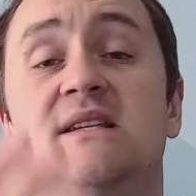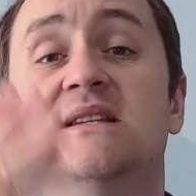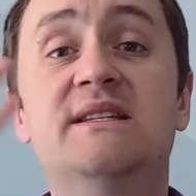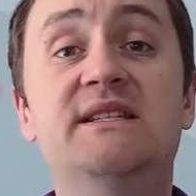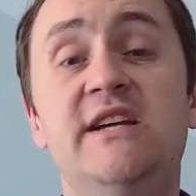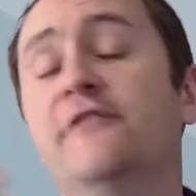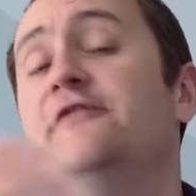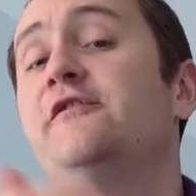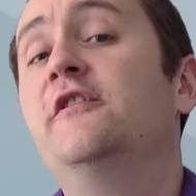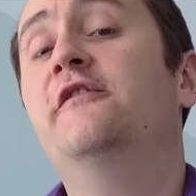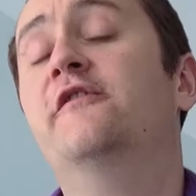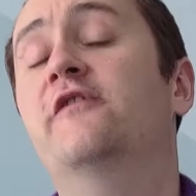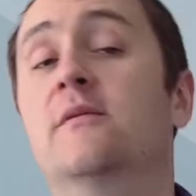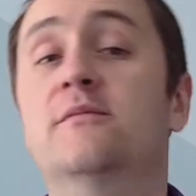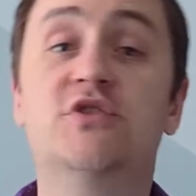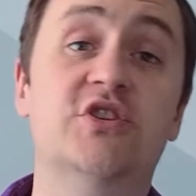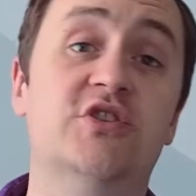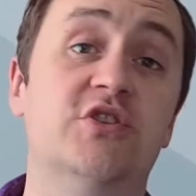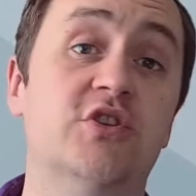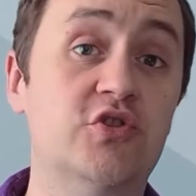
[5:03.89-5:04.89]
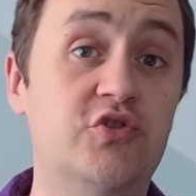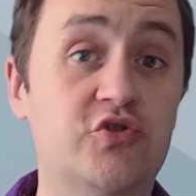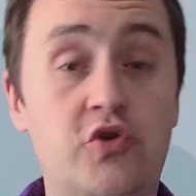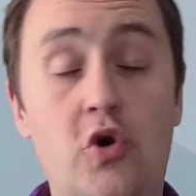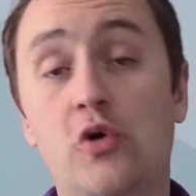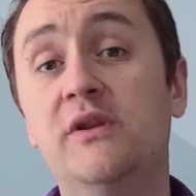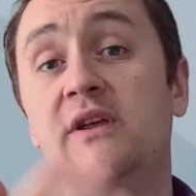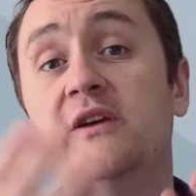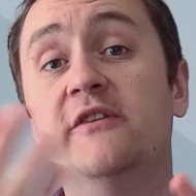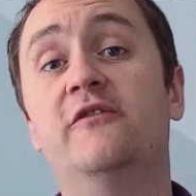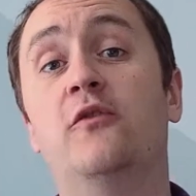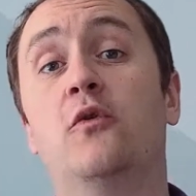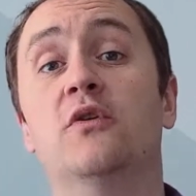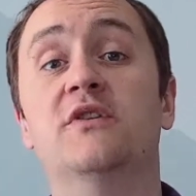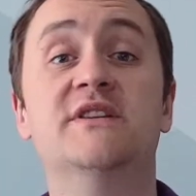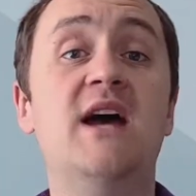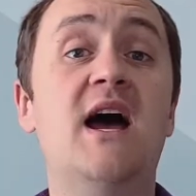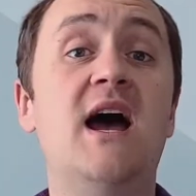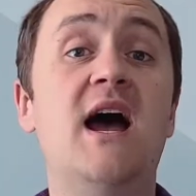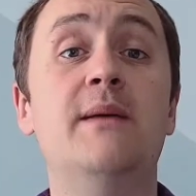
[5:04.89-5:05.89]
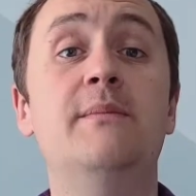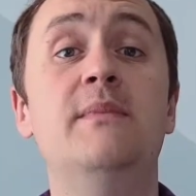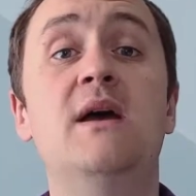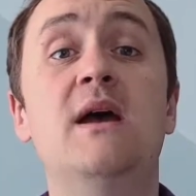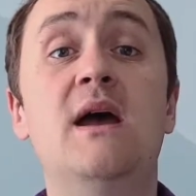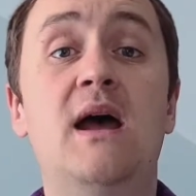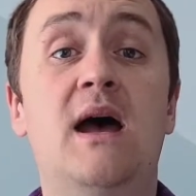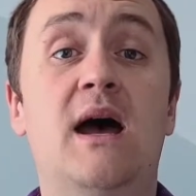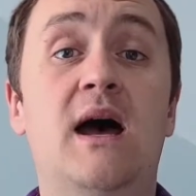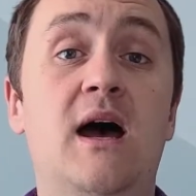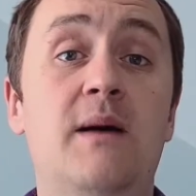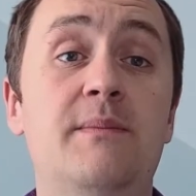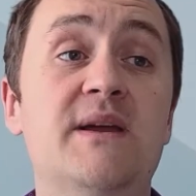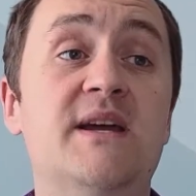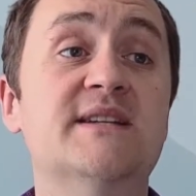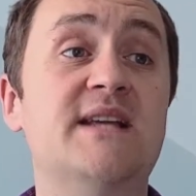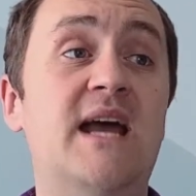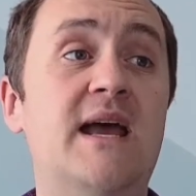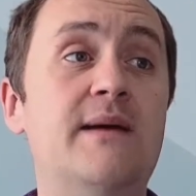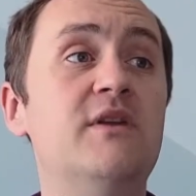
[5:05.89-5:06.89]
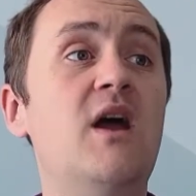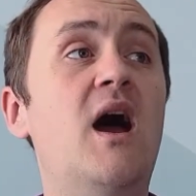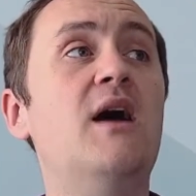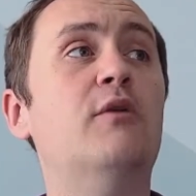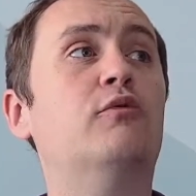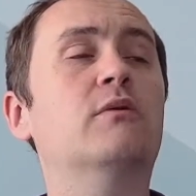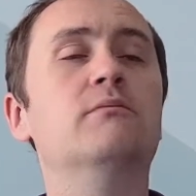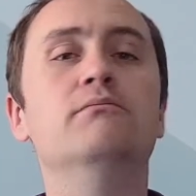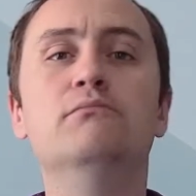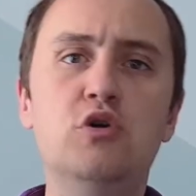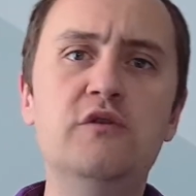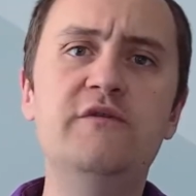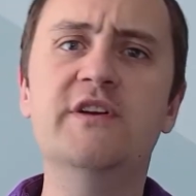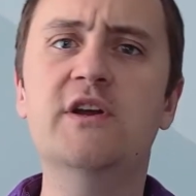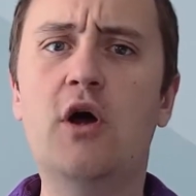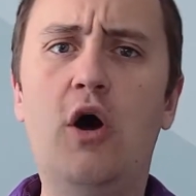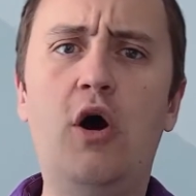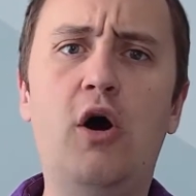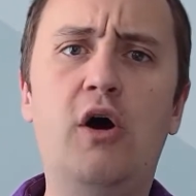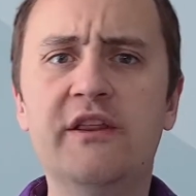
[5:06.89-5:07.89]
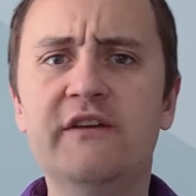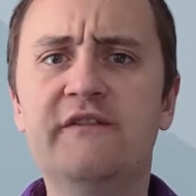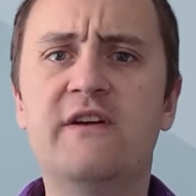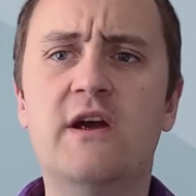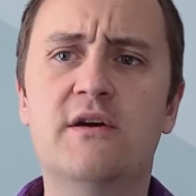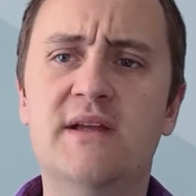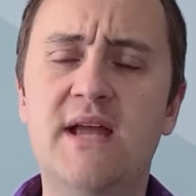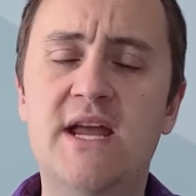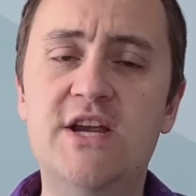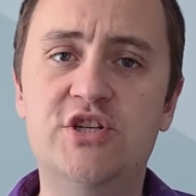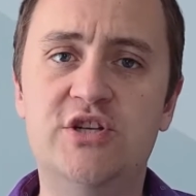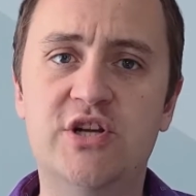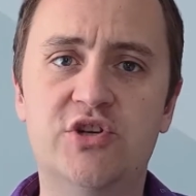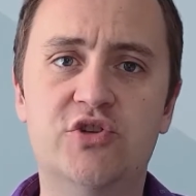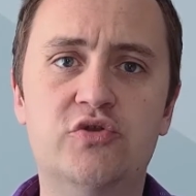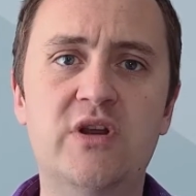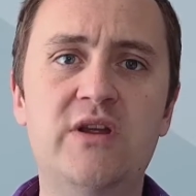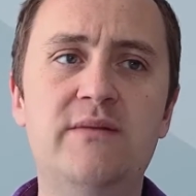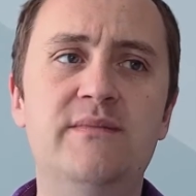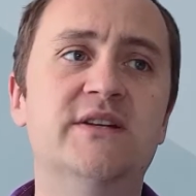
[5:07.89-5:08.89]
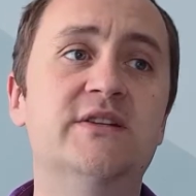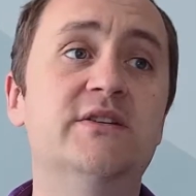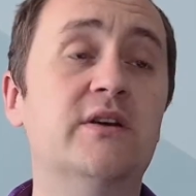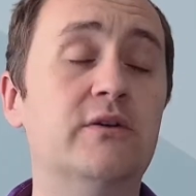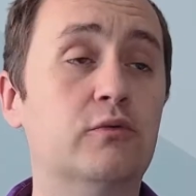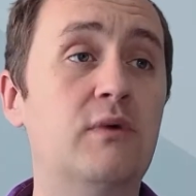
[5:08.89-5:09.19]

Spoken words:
is different from just controlling for time because I am not removing all the variation in treatment.